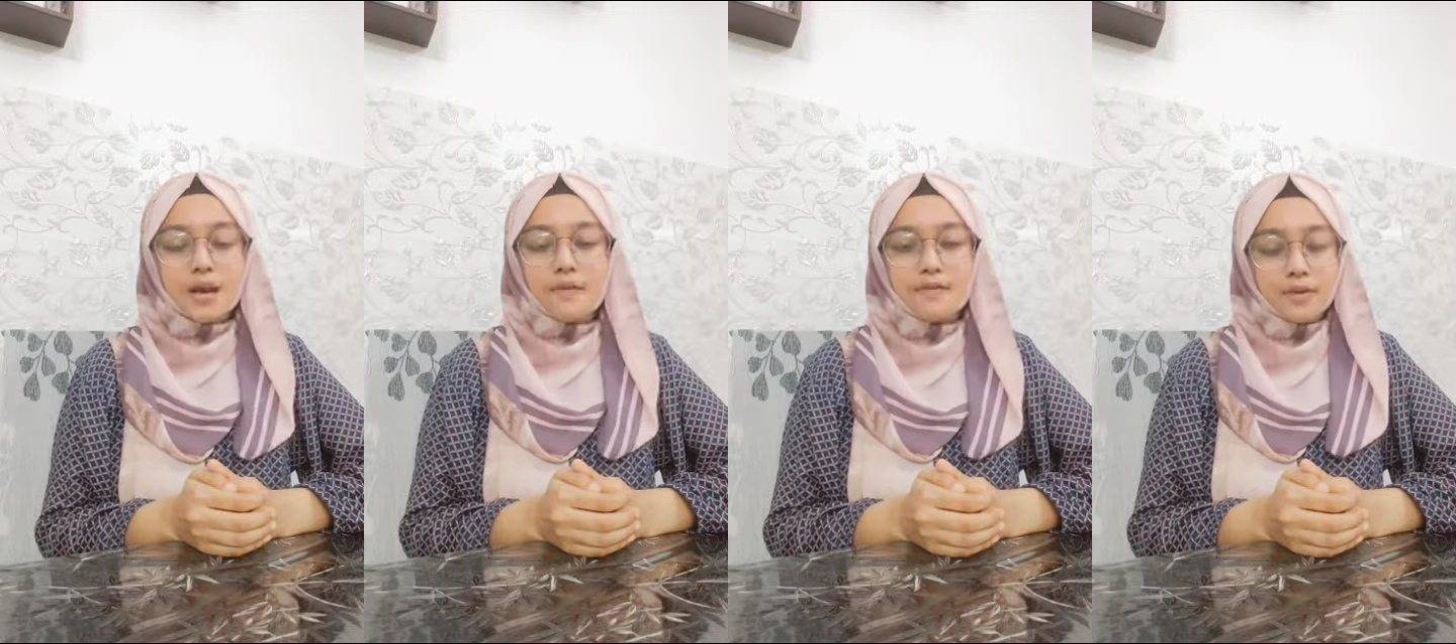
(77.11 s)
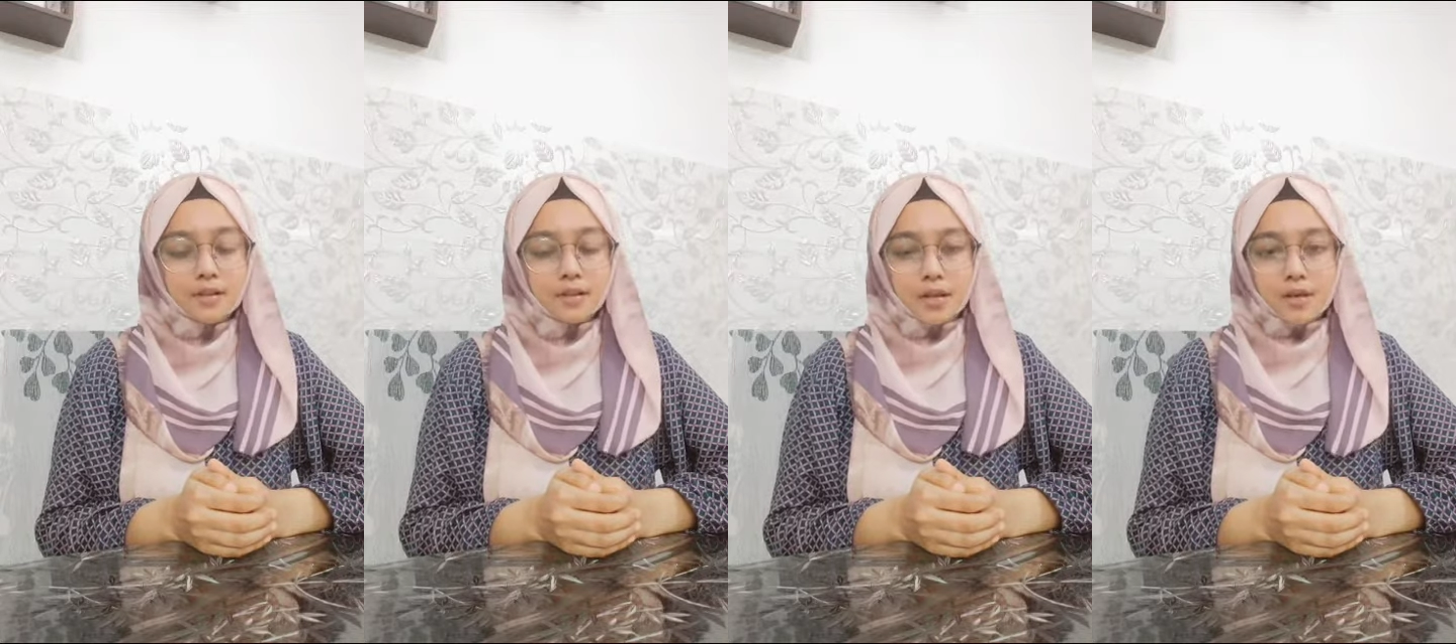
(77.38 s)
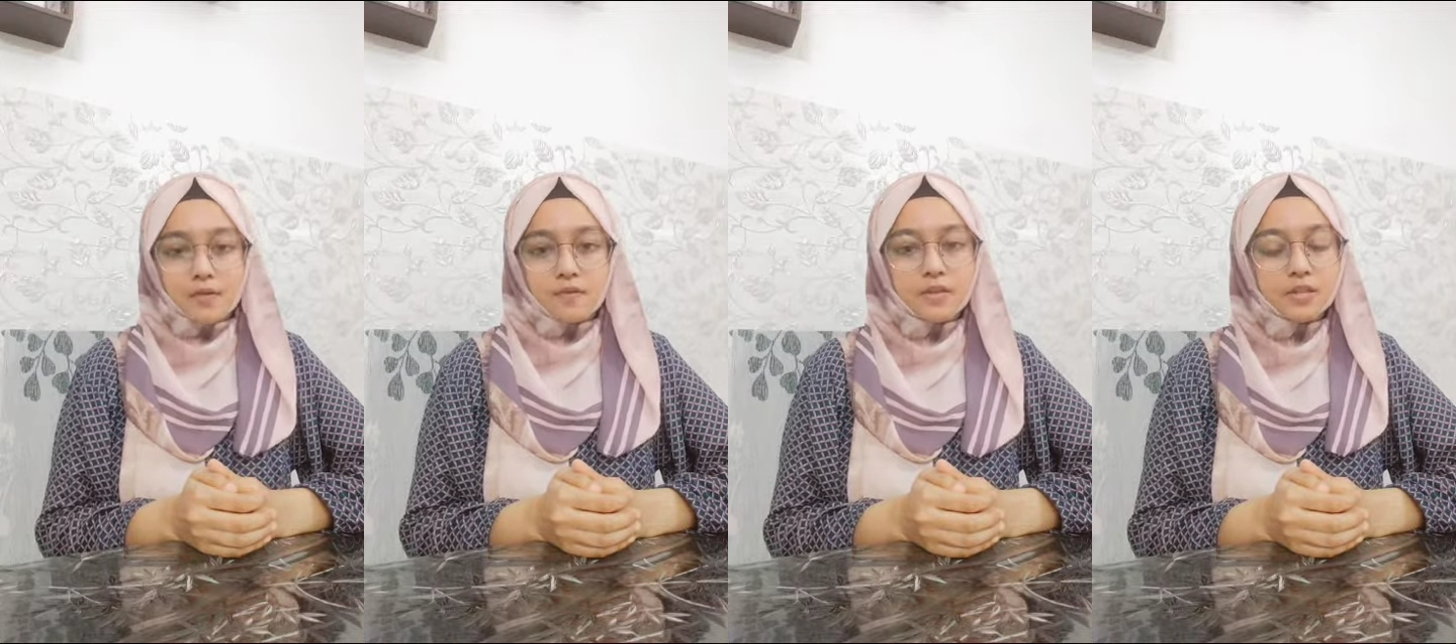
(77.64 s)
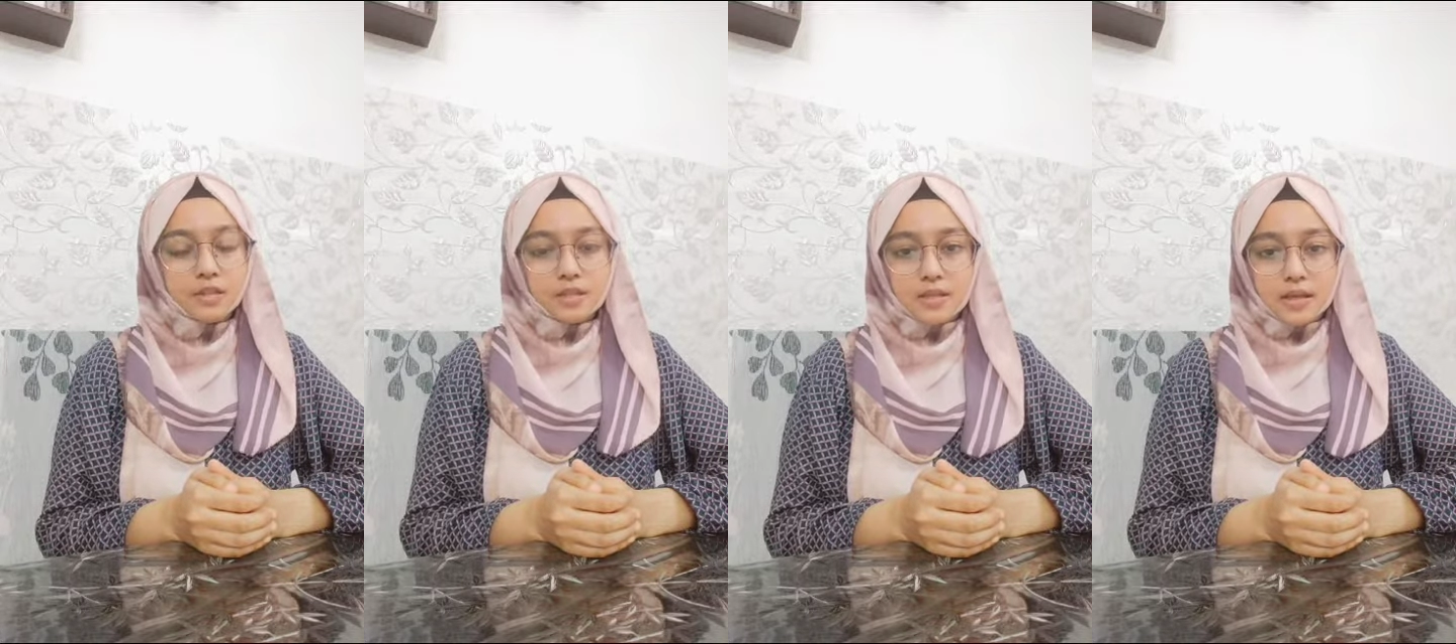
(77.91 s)
everything
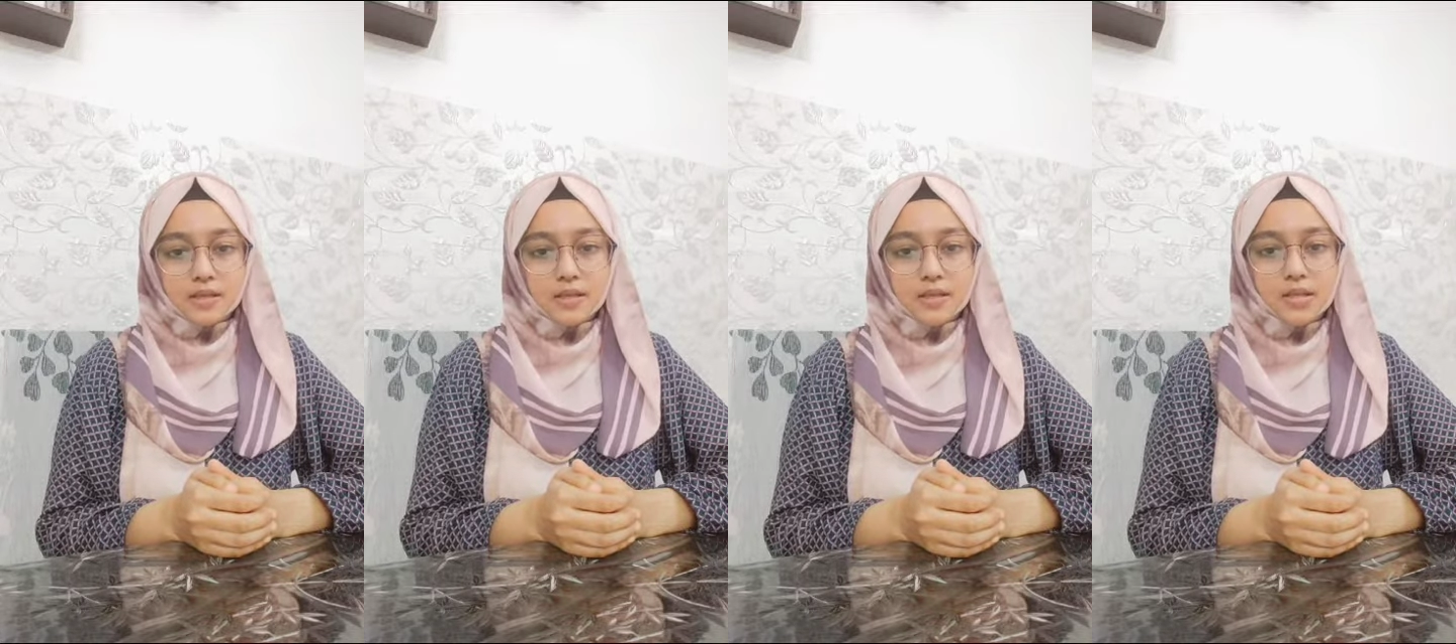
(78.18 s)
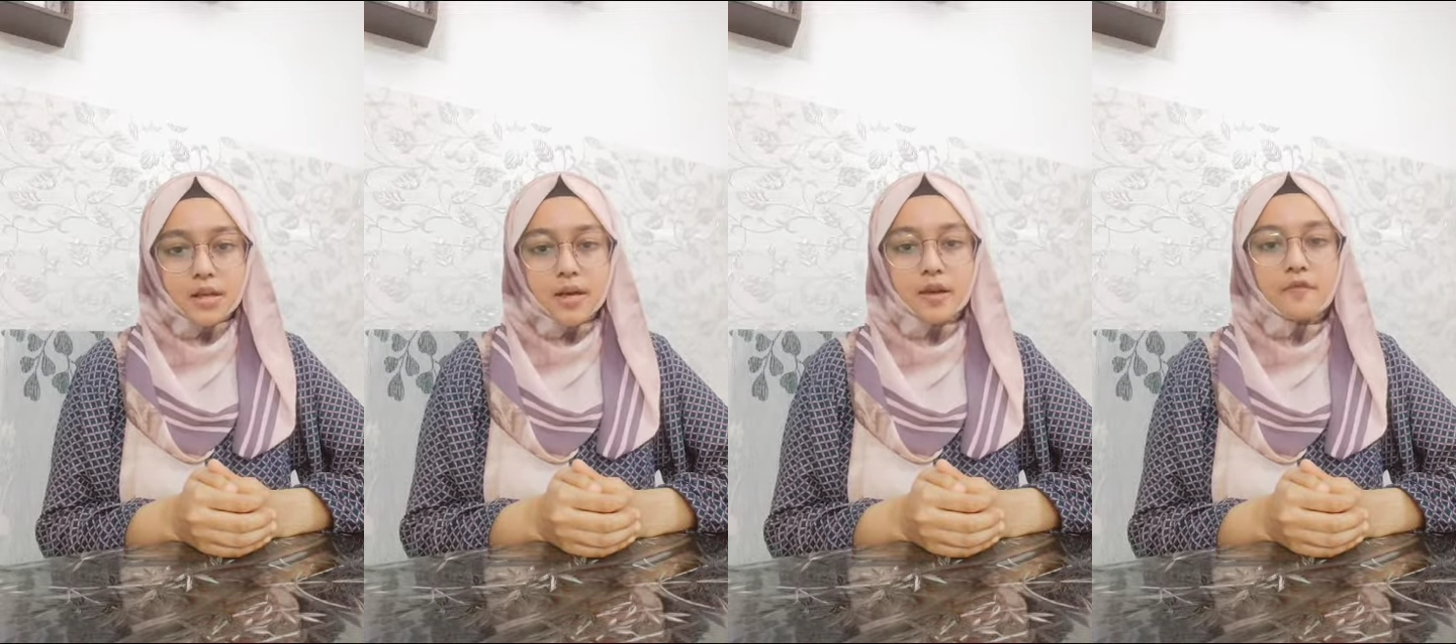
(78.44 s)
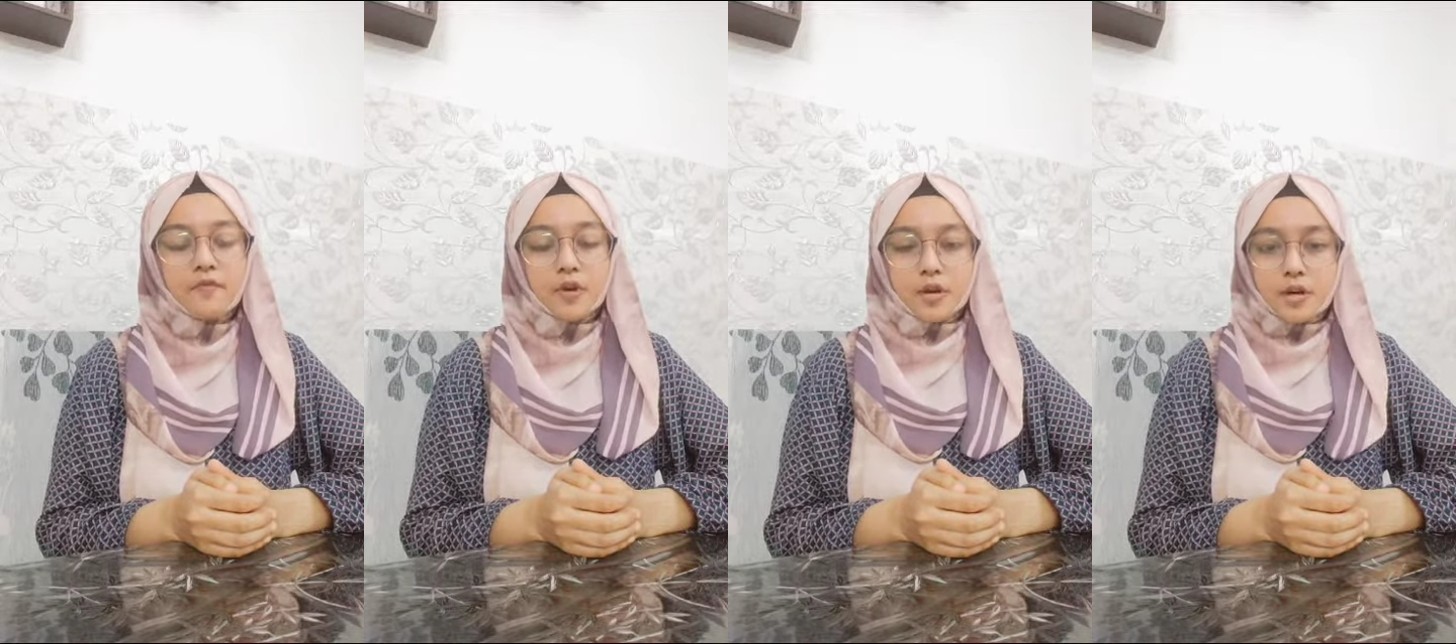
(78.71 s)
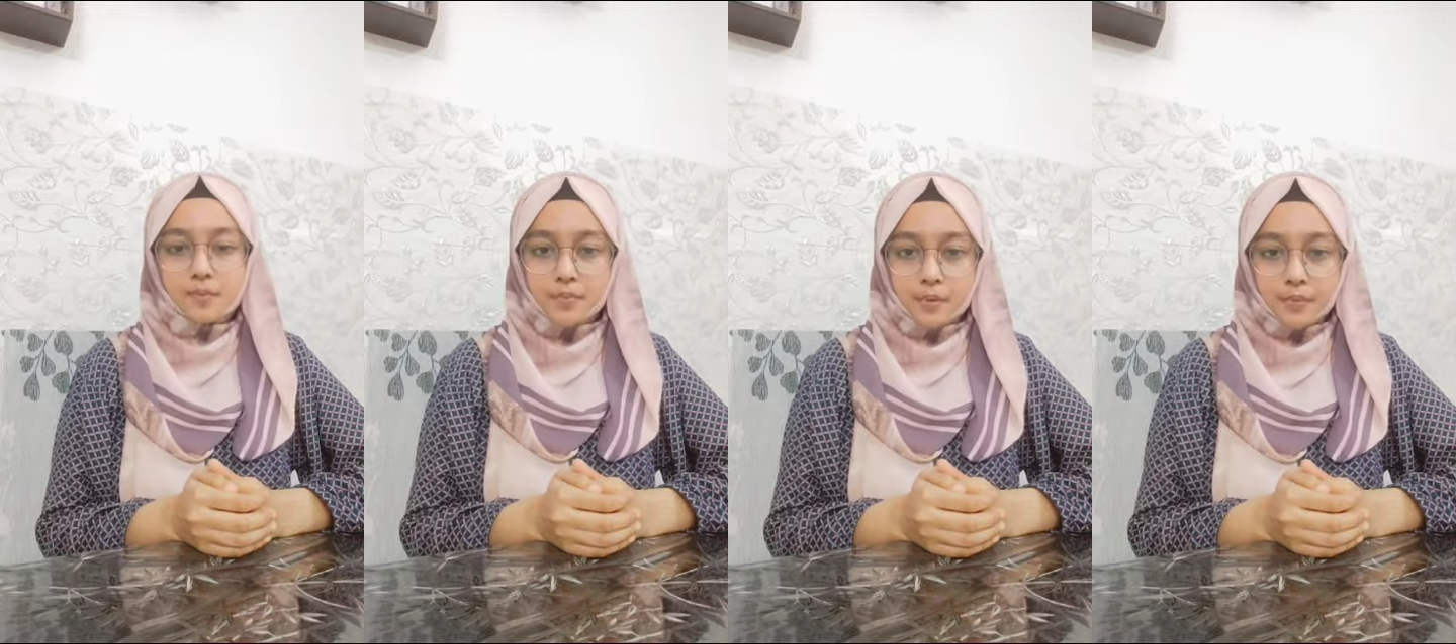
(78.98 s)
which is necessary for
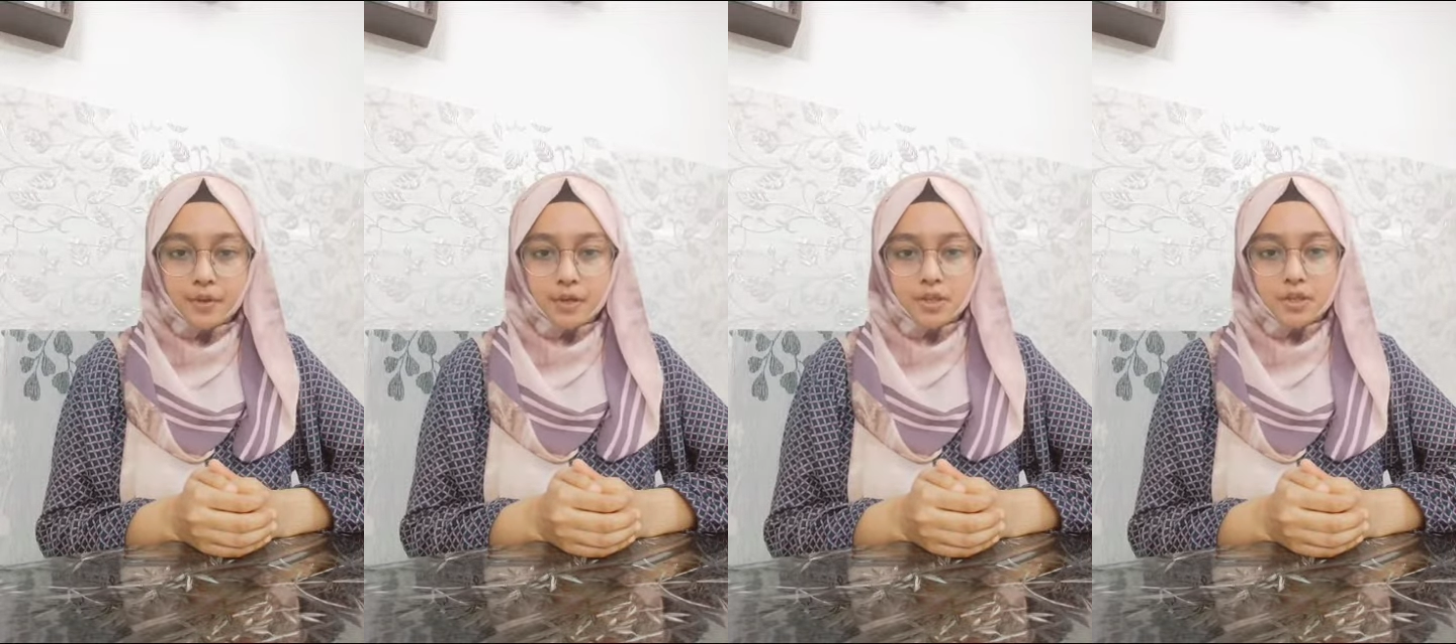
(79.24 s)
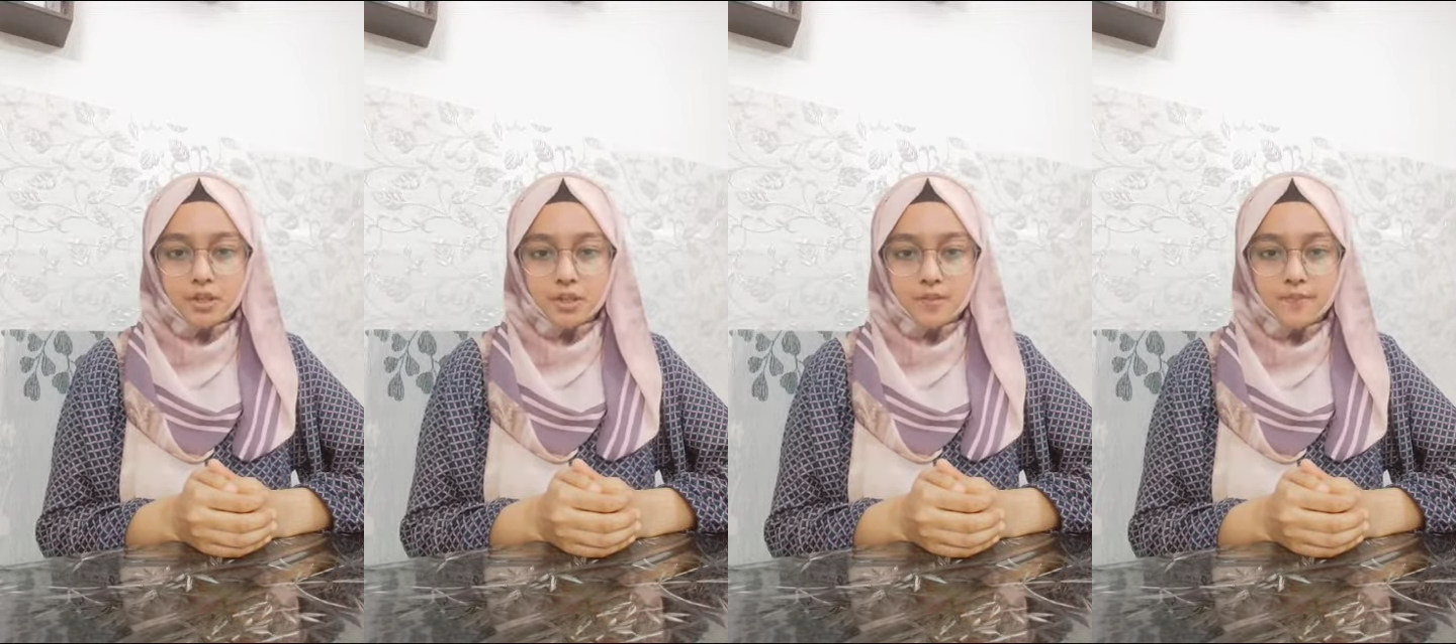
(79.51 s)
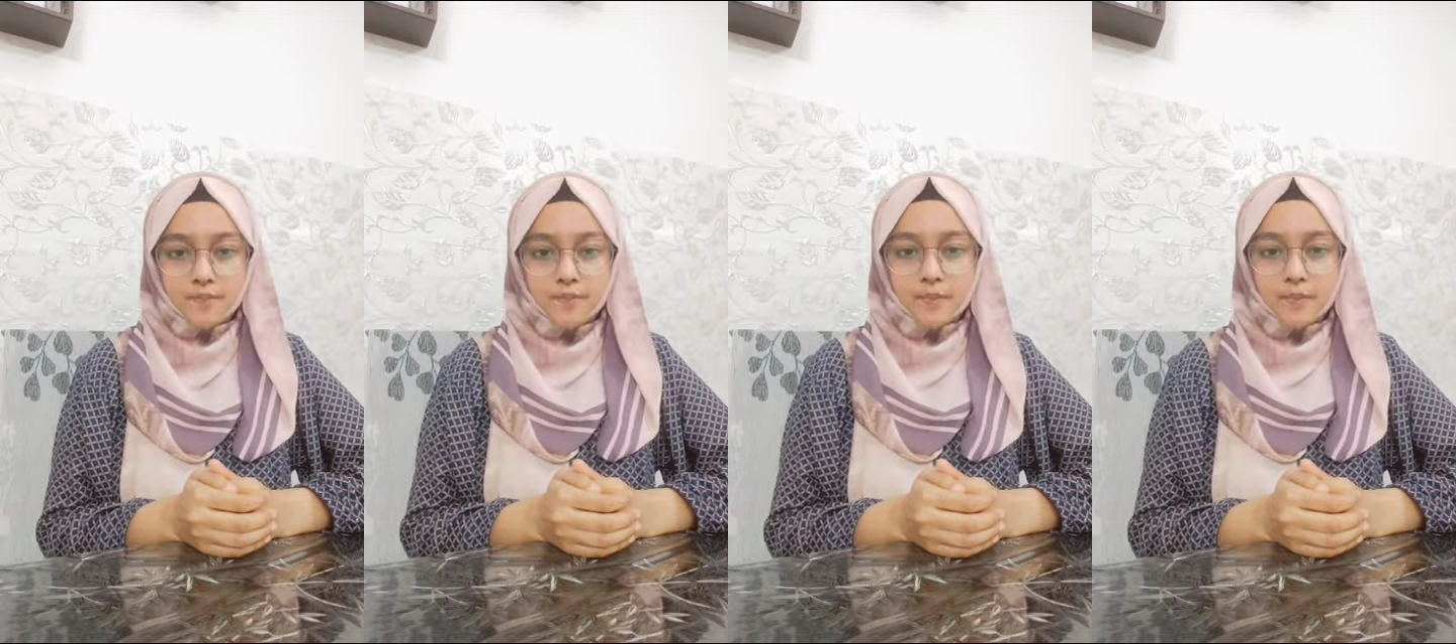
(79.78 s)
your preparation.